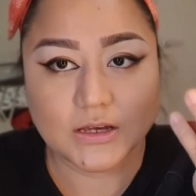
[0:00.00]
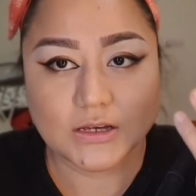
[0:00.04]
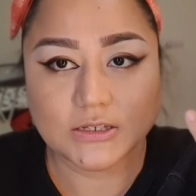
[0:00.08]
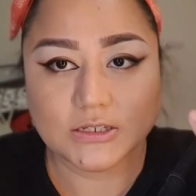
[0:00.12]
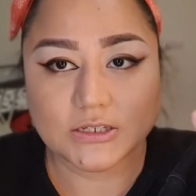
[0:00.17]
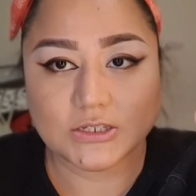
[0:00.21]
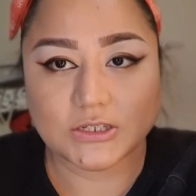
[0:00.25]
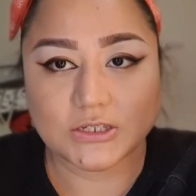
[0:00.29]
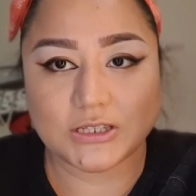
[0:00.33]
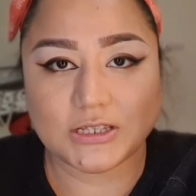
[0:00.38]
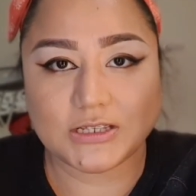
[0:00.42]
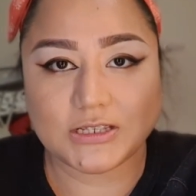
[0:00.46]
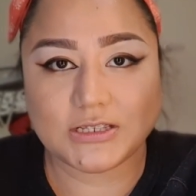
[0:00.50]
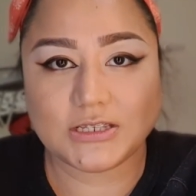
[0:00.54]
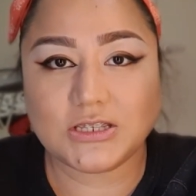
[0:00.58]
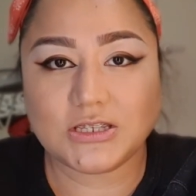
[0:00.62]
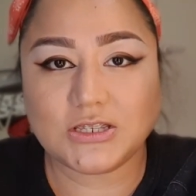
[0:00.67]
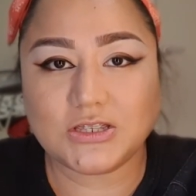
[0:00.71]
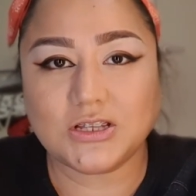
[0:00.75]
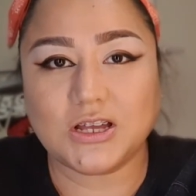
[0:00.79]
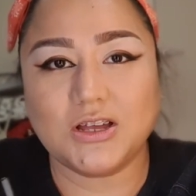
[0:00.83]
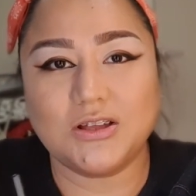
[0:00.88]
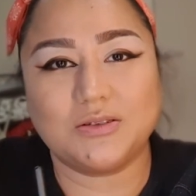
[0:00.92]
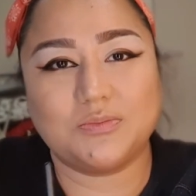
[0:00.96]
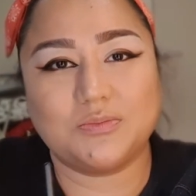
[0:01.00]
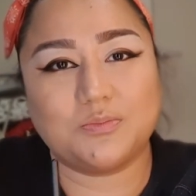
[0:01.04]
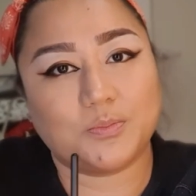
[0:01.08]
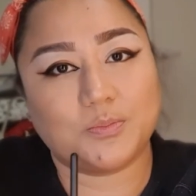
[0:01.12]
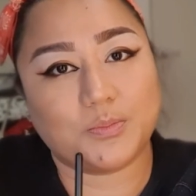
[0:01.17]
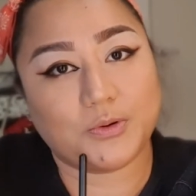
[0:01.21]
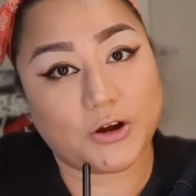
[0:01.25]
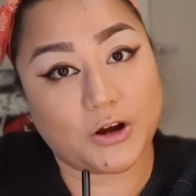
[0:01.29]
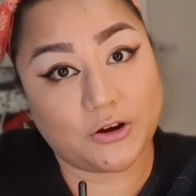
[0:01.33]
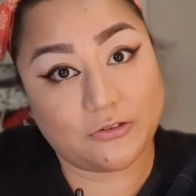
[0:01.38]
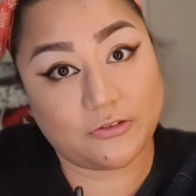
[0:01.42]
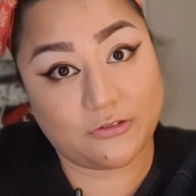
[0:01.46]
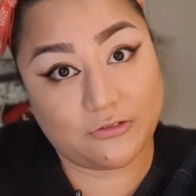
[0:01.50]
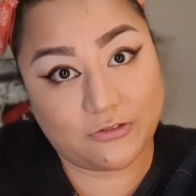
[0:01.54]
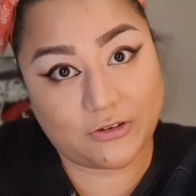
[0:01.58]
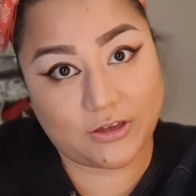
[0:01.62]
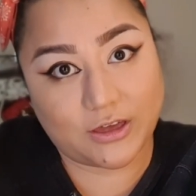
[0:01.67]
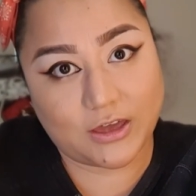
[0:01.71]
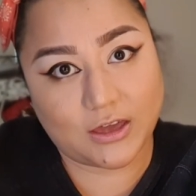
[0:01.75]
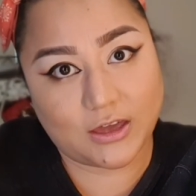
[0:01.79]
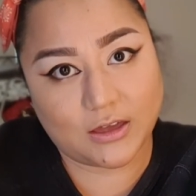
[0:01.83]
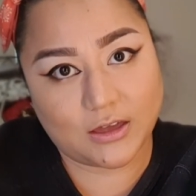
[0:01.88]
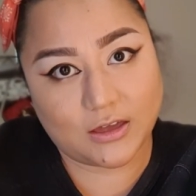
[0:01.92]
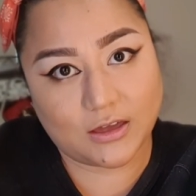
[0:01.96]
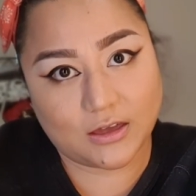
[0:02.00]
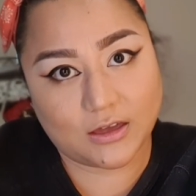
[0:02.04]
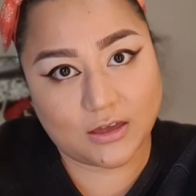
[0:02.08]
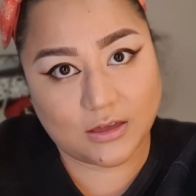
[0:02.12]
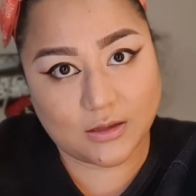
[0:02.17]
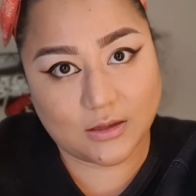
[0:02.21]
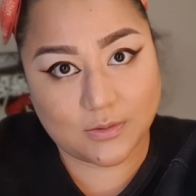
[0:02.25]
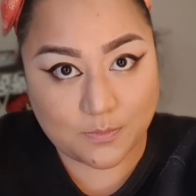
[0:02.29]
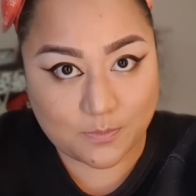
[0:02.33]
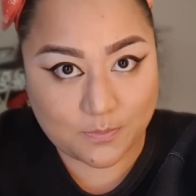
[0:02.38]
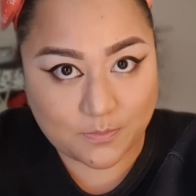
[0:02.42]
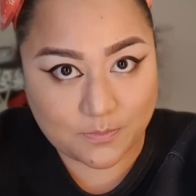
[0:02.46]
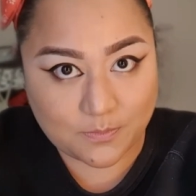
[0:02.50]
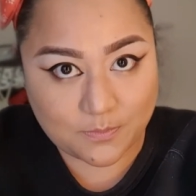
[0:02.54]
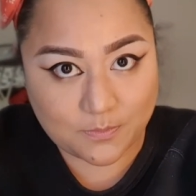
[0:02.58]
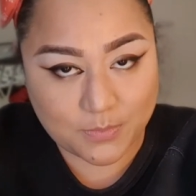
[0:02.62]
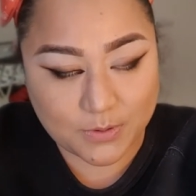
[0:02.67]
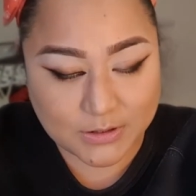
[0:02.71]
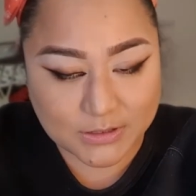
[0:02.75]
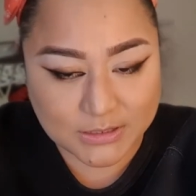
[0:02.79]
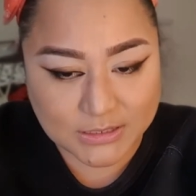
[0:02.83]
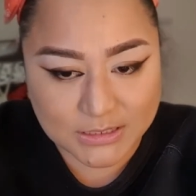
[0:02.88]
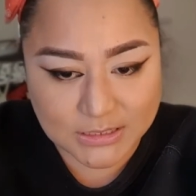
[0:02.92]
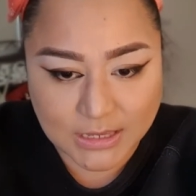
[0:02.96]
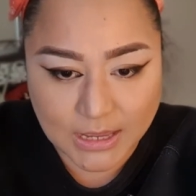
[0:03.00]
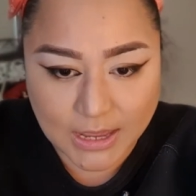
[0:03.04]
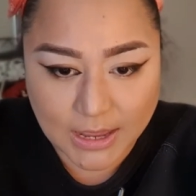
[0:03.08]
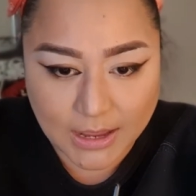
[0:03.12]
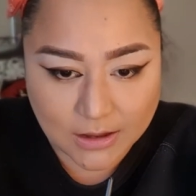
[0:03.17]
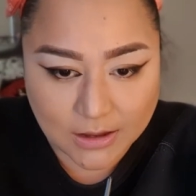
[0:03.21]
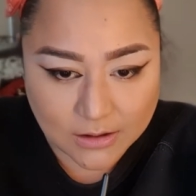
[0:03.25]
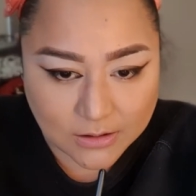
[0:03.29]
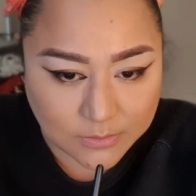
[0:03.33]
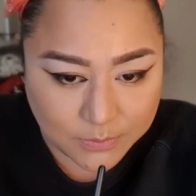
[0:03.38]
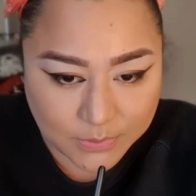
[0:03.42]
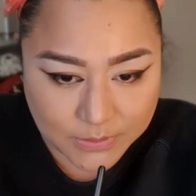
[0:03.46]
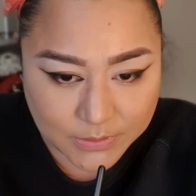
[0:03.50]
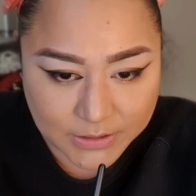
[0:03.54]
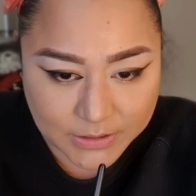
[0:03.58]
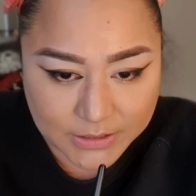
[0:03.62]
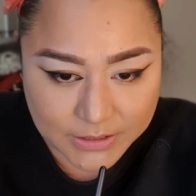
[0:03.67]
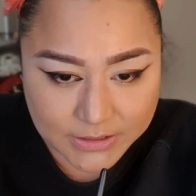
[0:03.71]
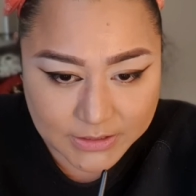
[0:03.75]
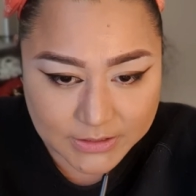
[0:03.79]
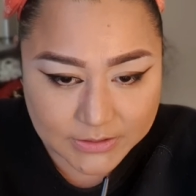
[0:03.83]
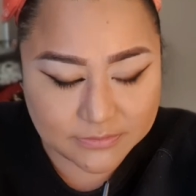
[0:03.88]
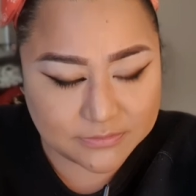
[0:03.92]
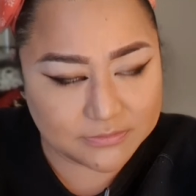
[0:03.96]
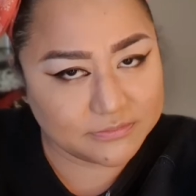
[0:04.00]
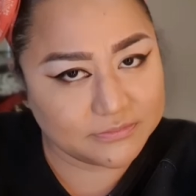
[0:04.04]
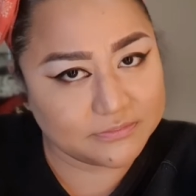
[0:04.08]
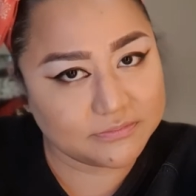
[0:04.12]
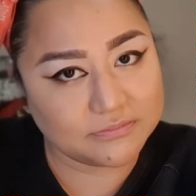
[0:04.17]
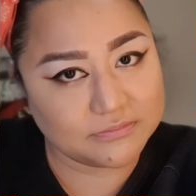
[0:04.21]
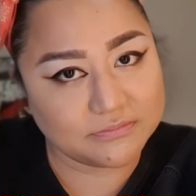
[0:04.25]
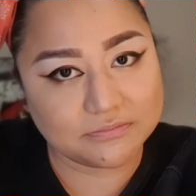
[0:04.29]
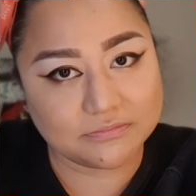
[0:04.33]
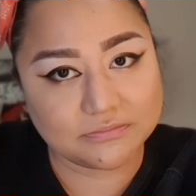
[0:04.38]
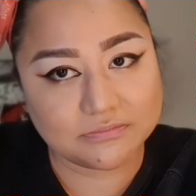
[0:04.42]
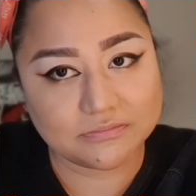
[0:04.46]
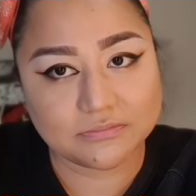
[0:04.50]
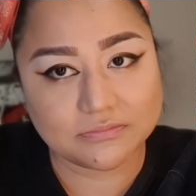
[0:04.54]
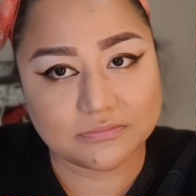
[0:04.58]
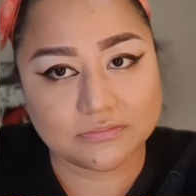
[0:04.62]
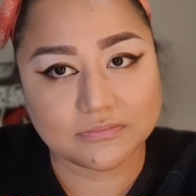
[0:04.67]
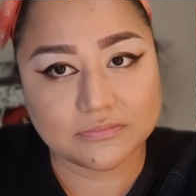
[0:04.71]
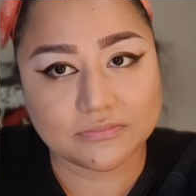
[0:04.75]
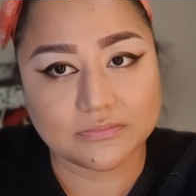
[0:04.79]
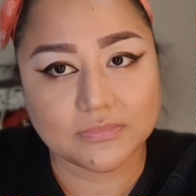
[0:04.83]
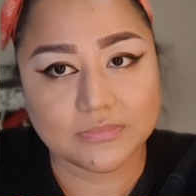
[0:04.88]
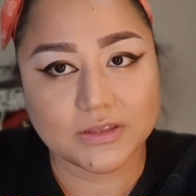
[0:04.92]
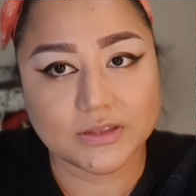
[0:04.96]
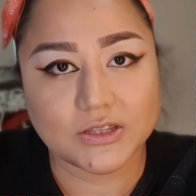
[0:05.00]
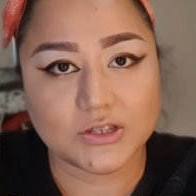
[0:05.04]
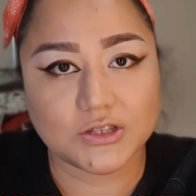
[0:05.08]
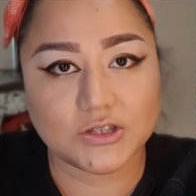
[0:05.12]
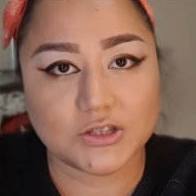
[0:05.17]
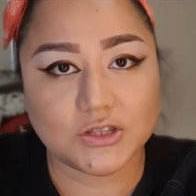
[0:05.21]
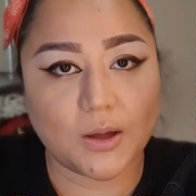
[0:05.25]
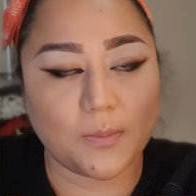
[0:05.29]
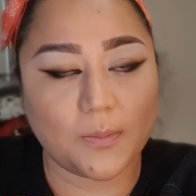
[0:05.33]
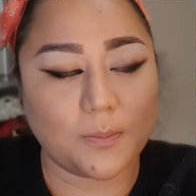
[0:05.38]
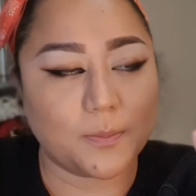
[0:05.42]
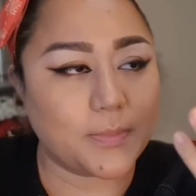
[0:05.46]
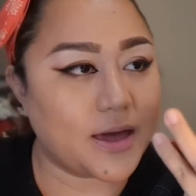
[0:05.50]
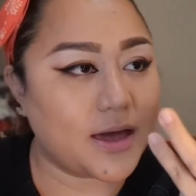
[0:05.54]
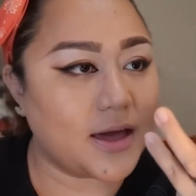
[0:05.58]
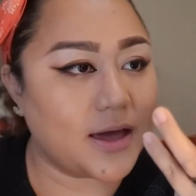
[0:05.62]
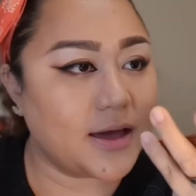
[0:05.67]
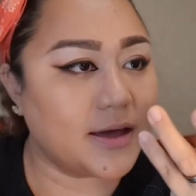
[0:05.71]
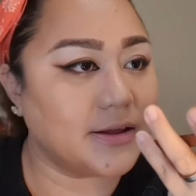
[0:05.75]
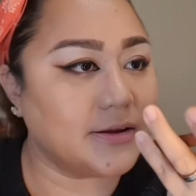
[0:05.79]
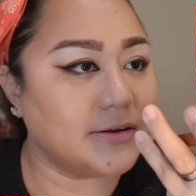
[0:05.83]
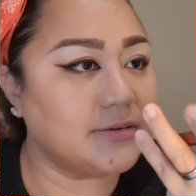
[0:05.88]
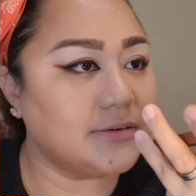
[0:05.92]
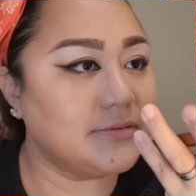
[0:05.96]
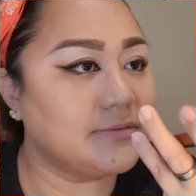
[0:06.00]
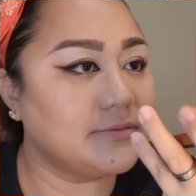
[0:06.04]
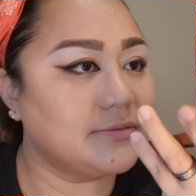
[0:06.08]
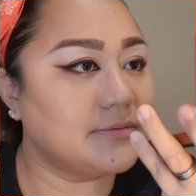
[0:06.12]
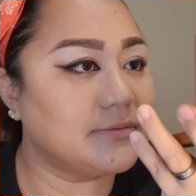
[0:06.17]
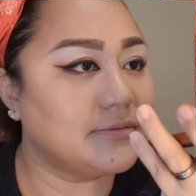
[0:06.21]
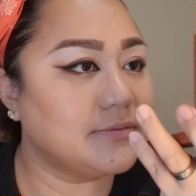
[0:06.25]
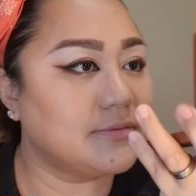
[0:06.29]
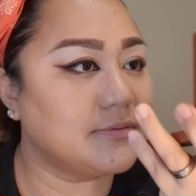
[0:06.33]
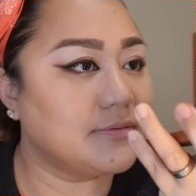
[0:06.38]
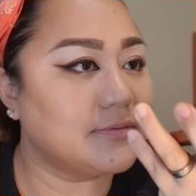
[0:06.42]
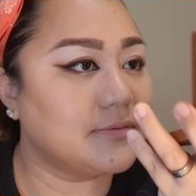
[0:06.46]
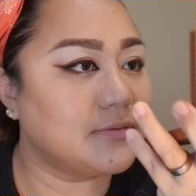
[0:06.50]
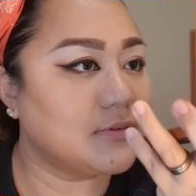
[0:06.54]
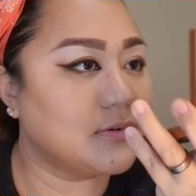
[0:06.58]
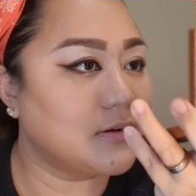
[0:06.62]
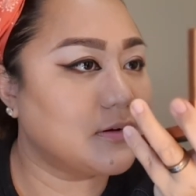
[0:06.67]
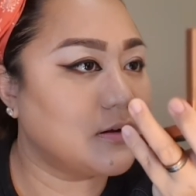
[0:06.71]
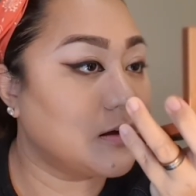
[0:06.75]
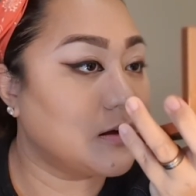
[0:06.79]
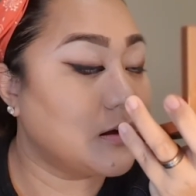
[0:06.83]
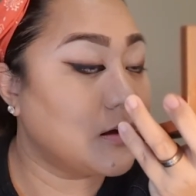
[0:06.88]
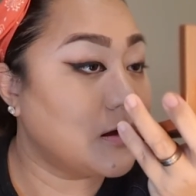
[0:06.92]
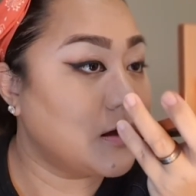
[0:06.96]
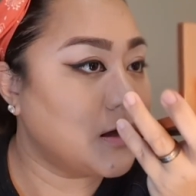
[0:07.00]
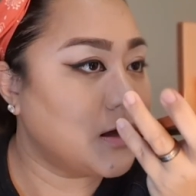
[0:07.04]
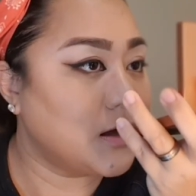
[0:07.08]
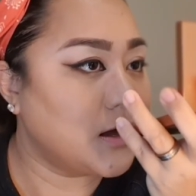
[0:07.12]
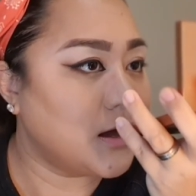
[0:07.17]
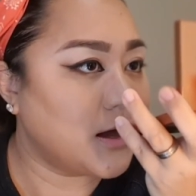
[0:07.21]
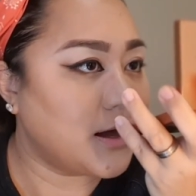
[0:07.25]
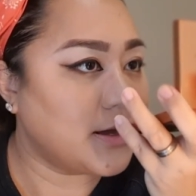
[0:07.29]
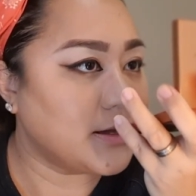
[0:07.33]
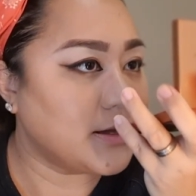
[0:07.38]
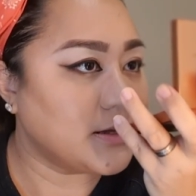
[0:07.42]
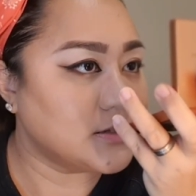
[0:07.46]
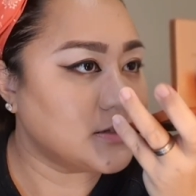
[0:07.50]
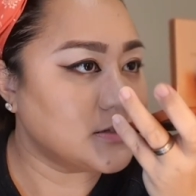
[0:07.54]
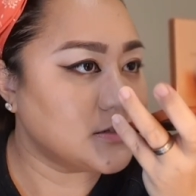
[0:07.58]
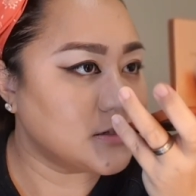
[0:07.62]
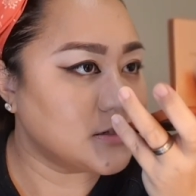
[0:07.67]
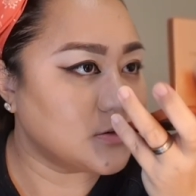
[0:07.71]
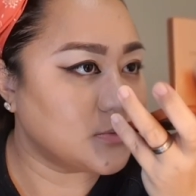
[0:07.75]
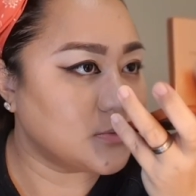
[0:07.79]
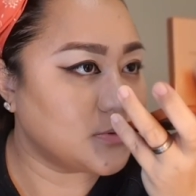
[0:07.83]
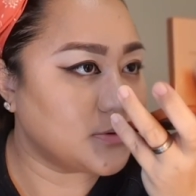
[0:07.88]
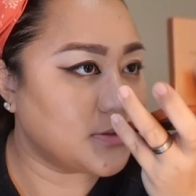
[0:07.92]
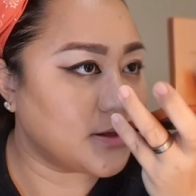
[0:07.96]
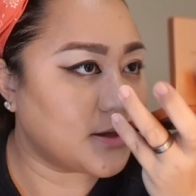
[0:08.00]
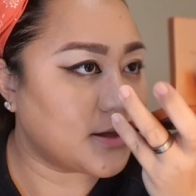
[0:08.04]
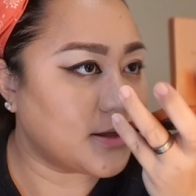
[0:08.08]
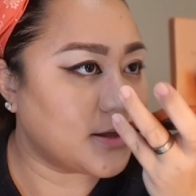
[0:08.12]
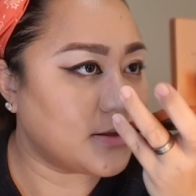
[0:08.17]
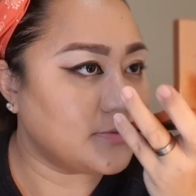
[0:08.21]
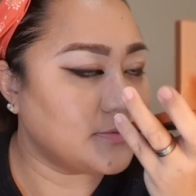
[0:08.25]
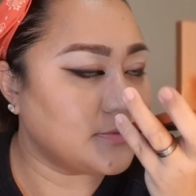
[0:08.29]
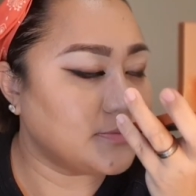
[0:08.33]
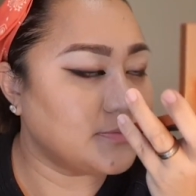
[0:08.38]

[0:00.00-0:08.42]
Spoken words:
So this is not perfect per se, but it's not bad. I can deal with that.